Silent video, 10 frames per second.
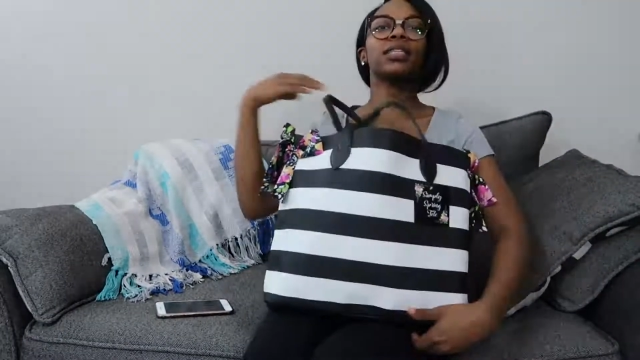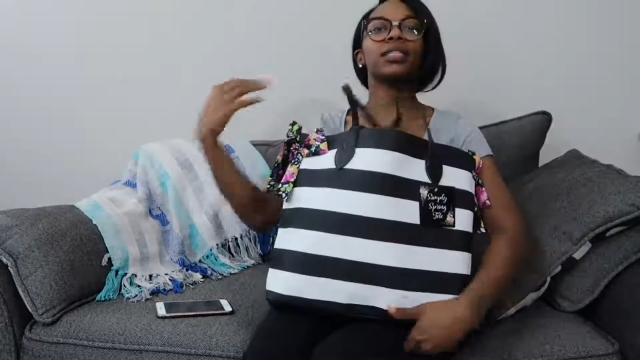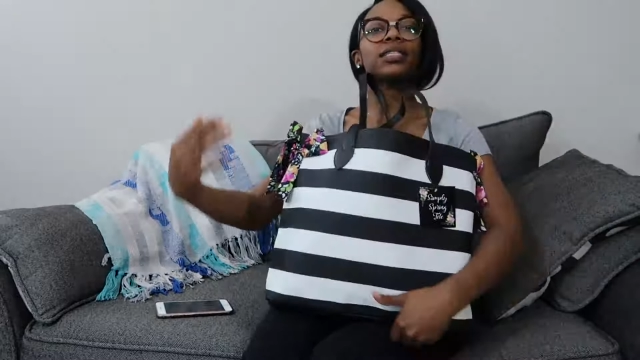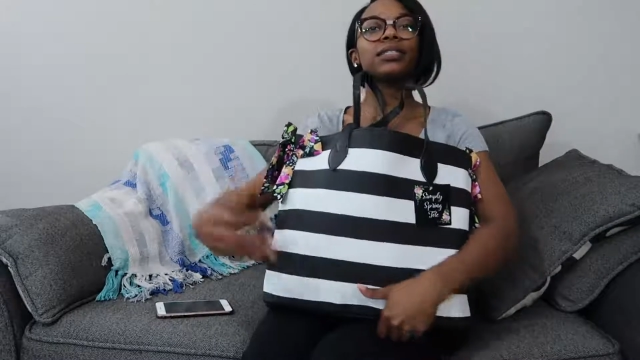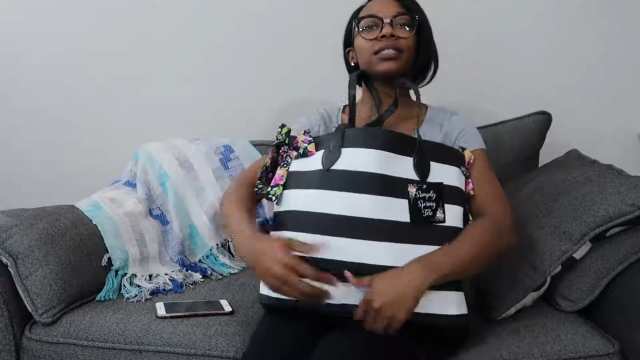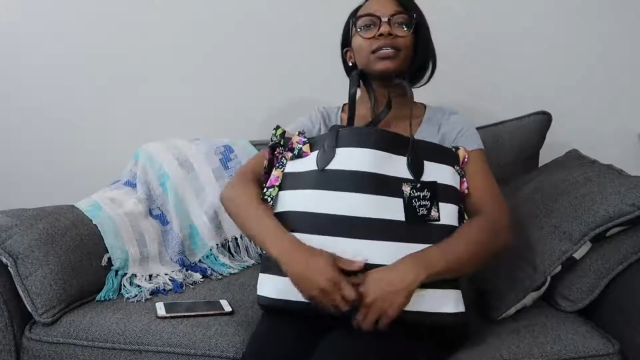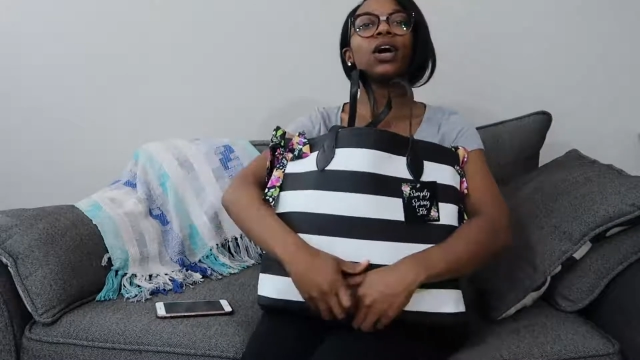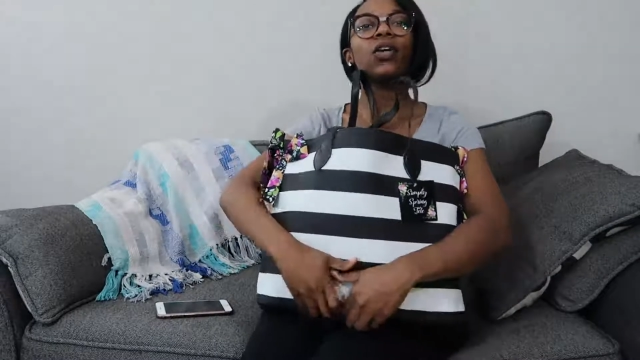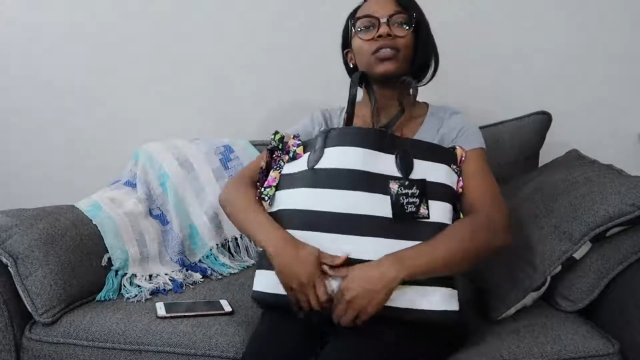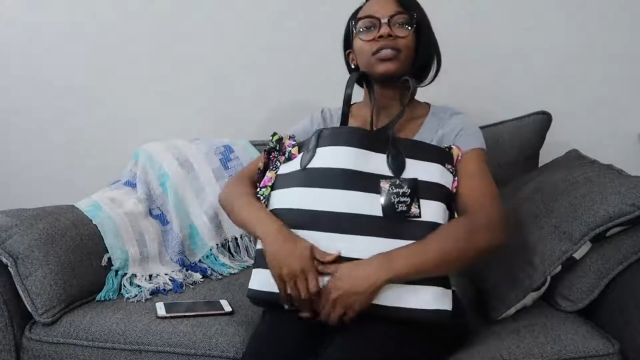This is
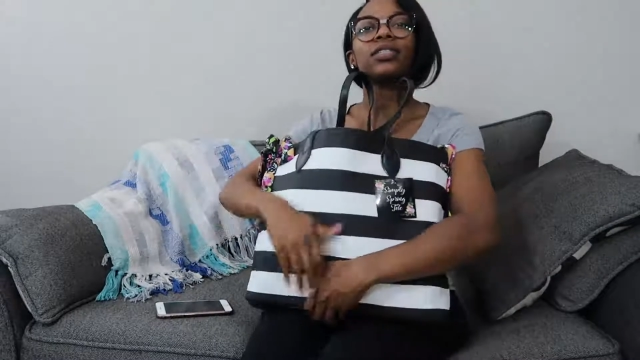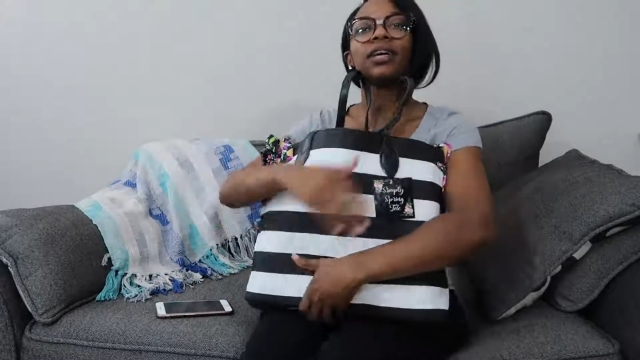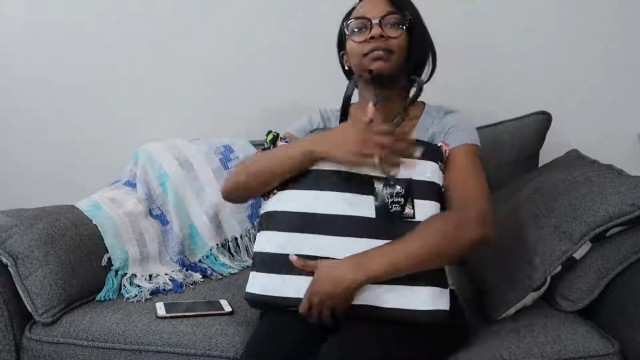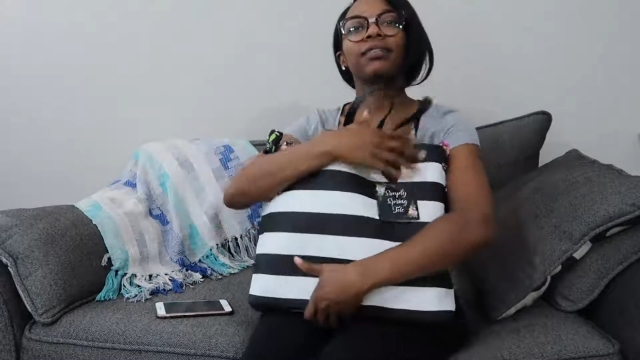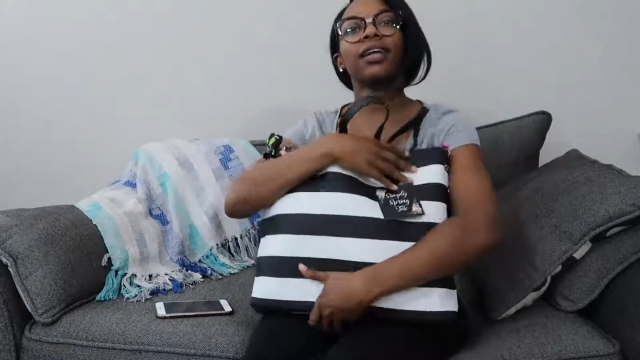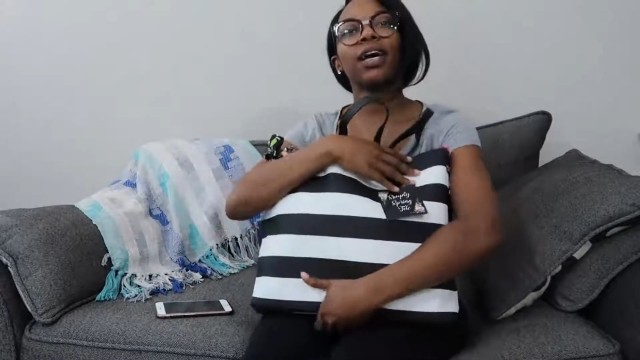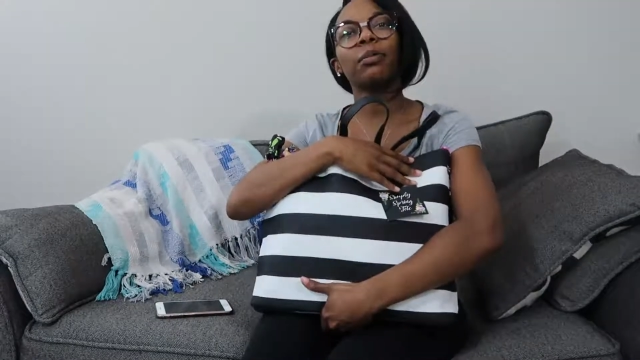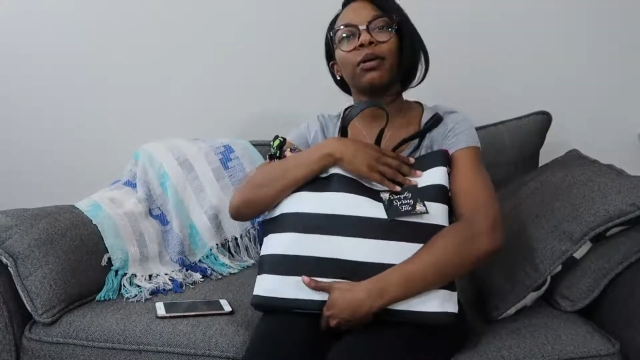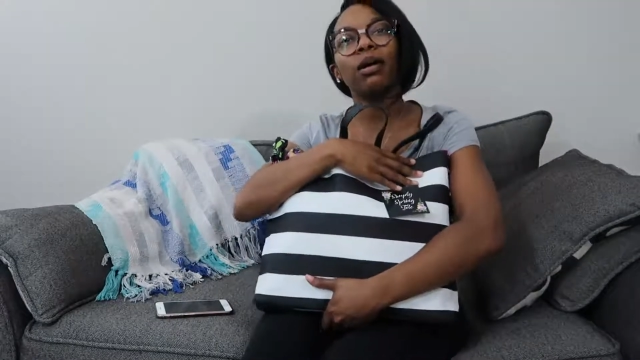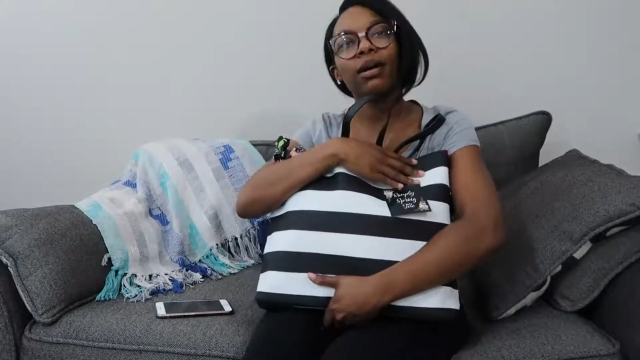all the stuff that I
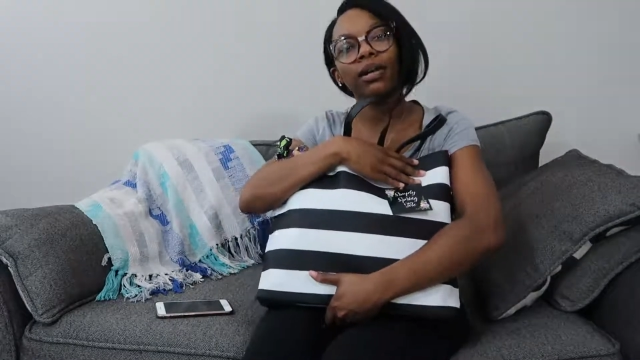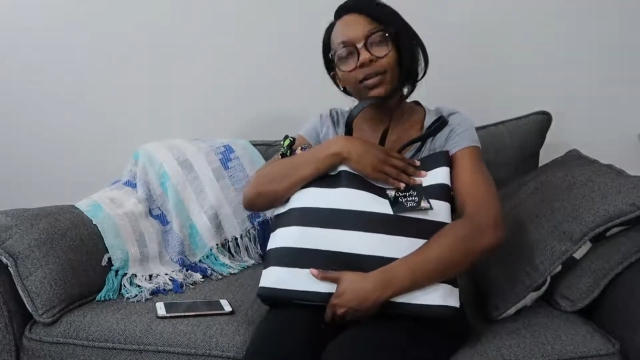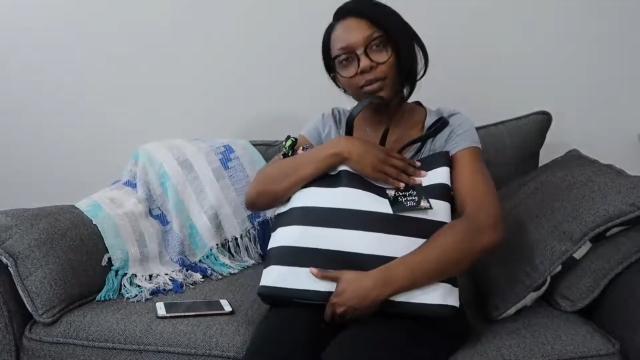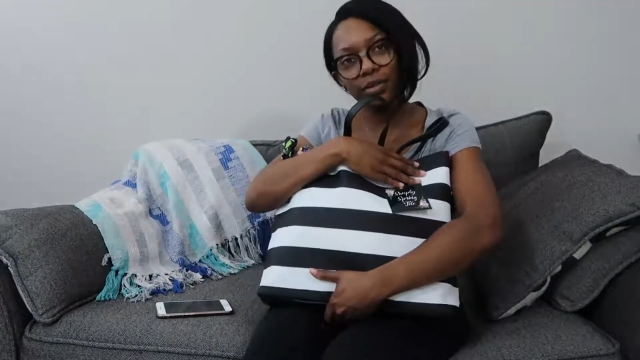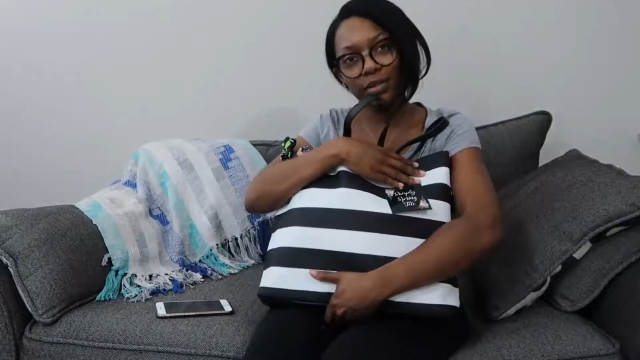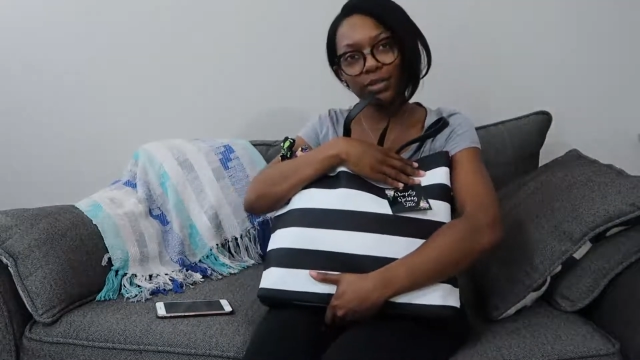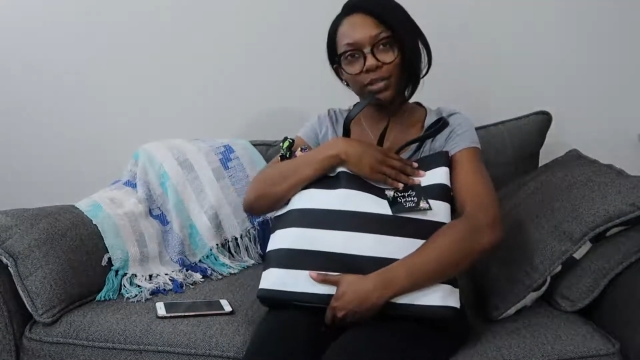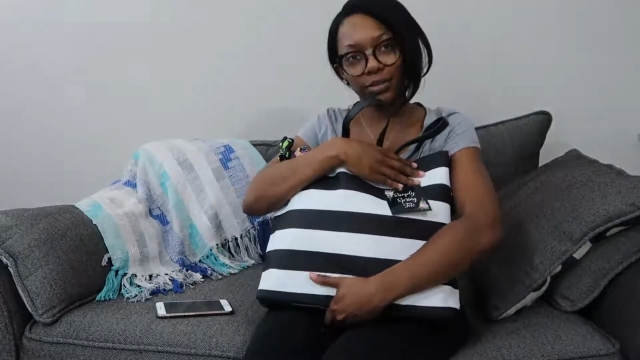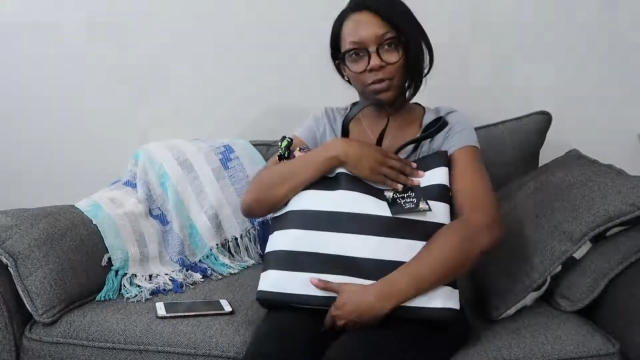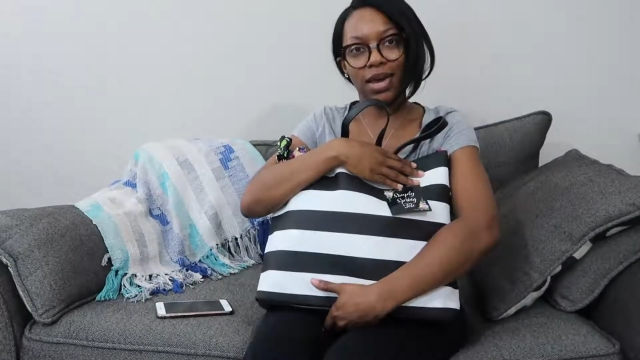bought in order to
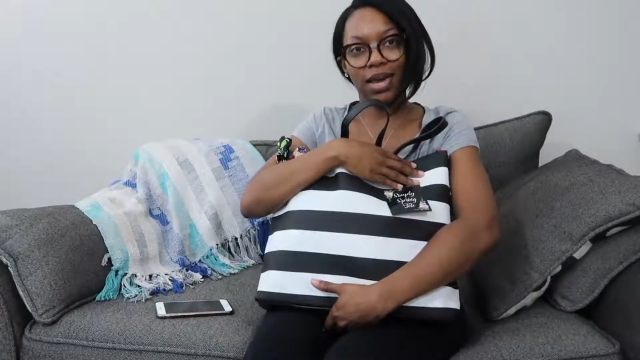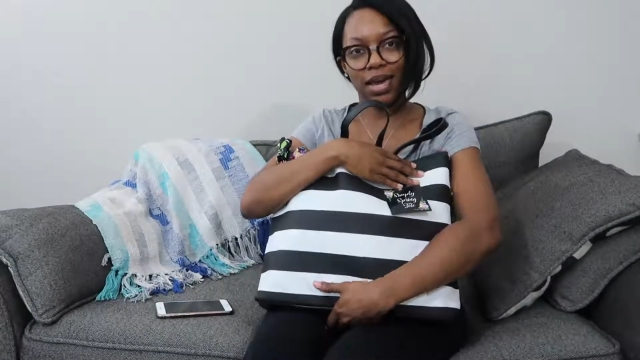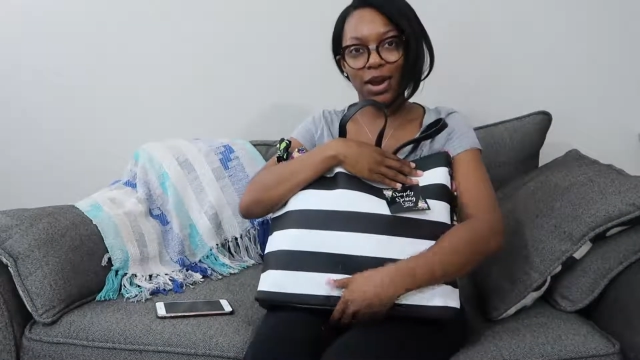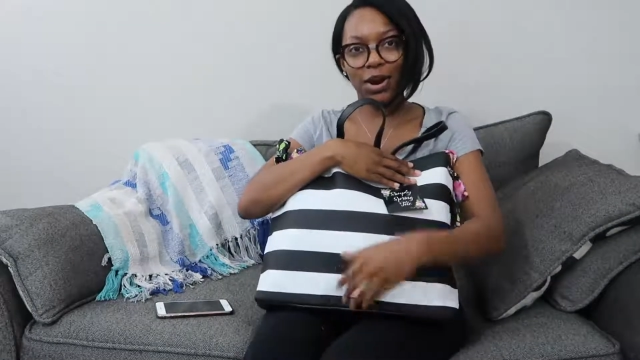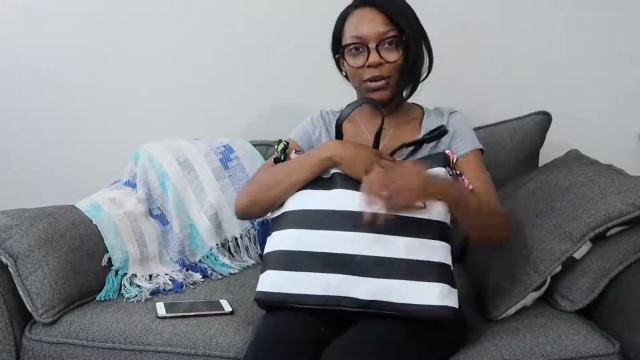do my hair.